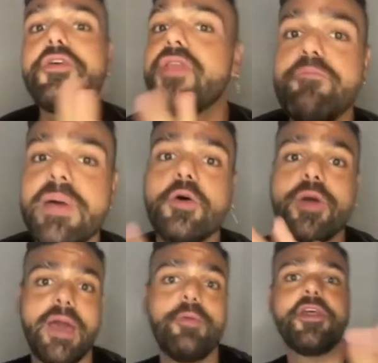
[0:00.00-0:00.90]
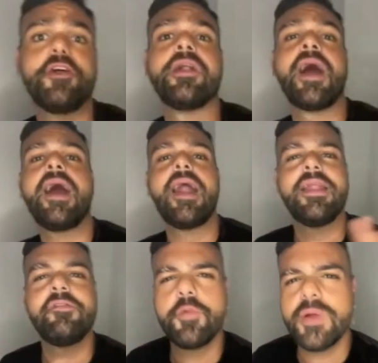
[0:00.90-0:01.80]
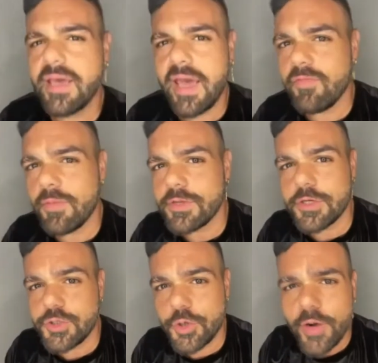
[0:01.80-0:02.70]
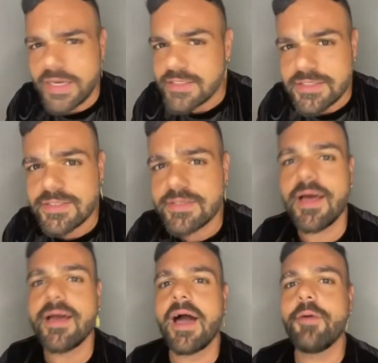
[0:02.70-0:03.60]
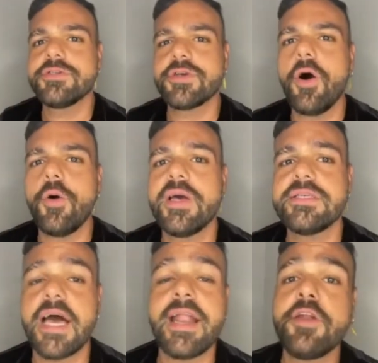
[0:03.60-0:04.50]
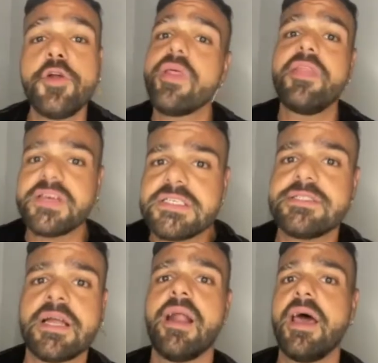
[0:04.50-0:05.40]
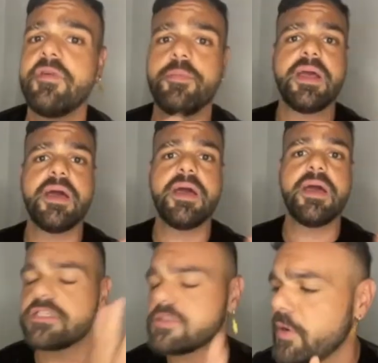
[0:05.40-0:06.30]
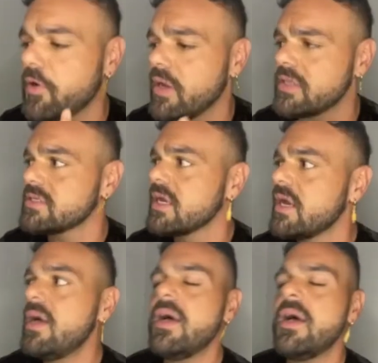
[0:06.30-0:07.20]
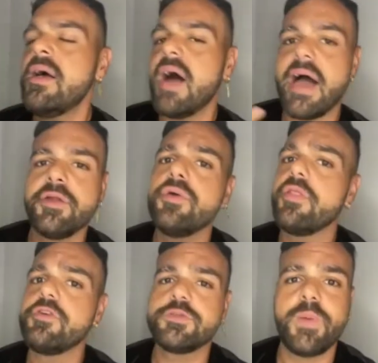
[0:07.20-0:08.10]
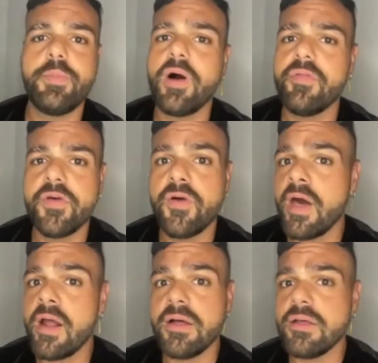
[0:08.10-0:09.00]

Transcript: they've been okay with it or not, I never really gave them the choice. Like I was always, and I know that this is not everybody else's experience. I know that there's people out there that,